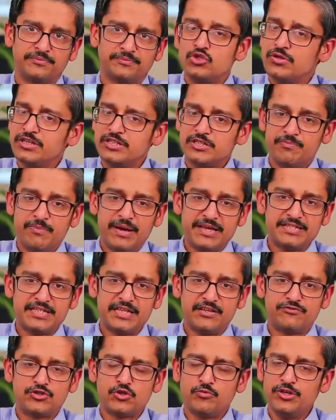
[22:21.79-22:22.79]
So it's
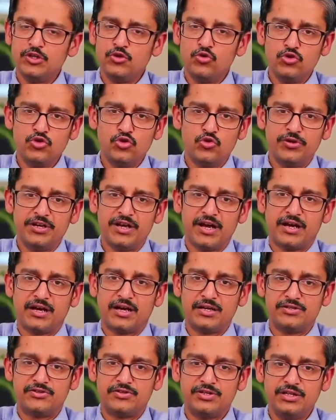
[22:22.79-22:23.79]
massive. So we don't know in our
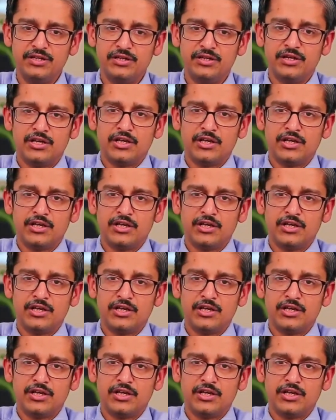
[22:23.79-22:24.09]
country,